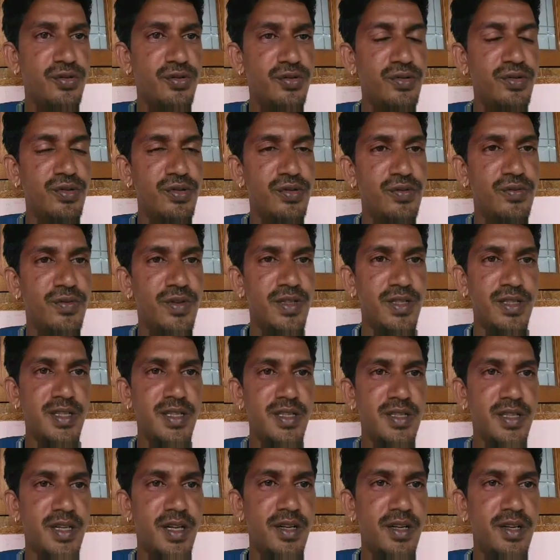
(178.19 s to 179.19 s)
So once this
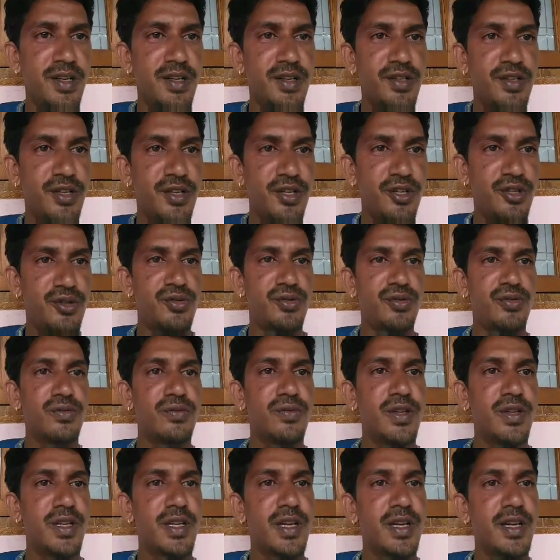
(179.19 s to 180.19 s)
condition is true,
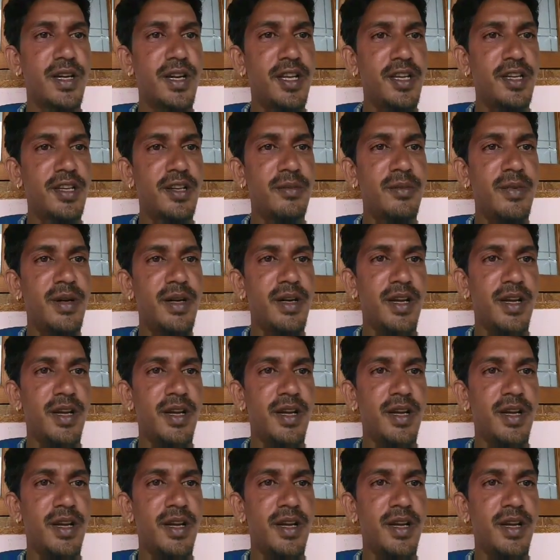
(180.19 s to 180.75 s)
we can decrement